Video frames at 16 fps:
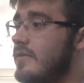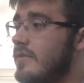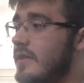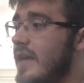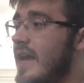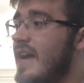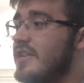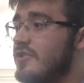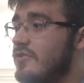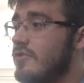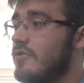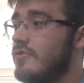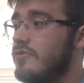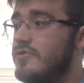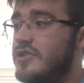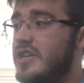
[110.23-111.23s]
the
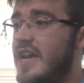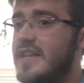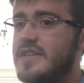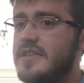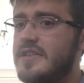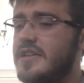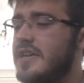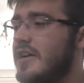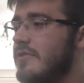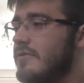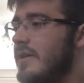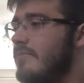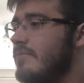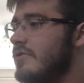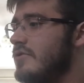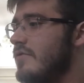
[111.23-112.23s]
actual jets,
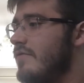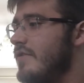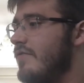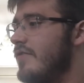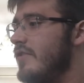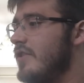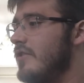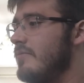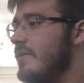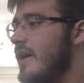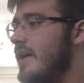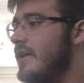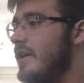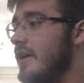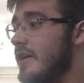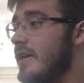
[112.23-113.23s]
them using for the film,
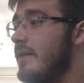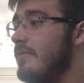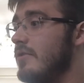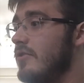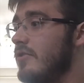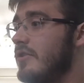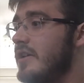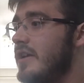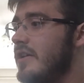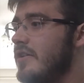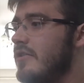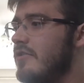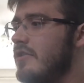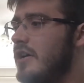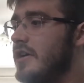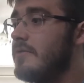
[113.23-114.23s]
then I can have a look at it and
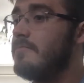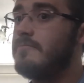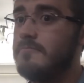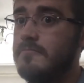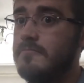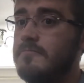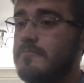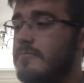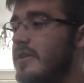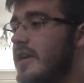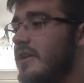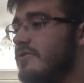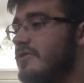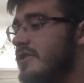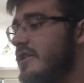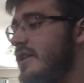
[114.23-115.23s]
go like,
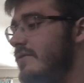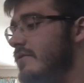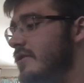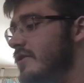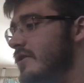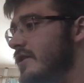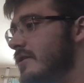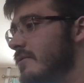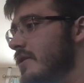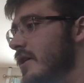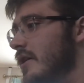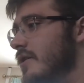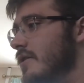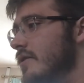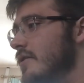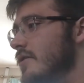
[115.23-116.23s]
give it
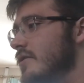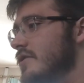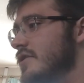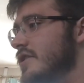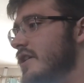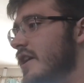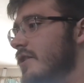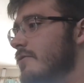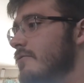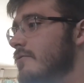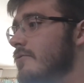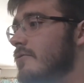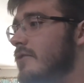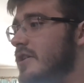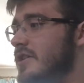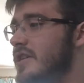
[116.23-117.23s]
like to say,
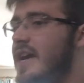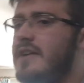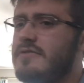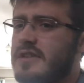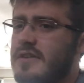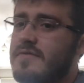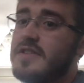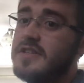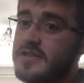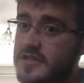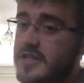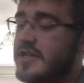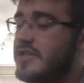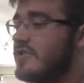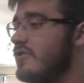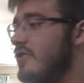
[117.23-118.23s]
ooh, I can see how different it is to
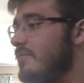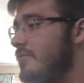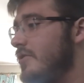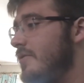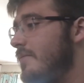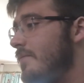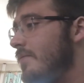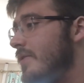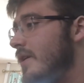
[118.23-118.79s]
this toy. But